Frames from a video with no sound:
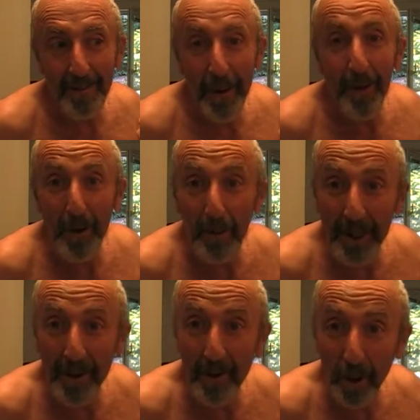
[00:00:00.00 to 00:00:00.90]
maybe you've been
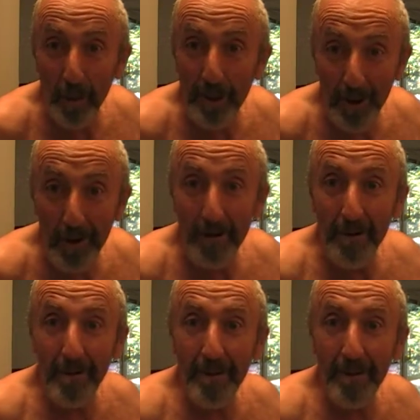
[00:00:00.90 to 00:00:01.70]
in a coma too,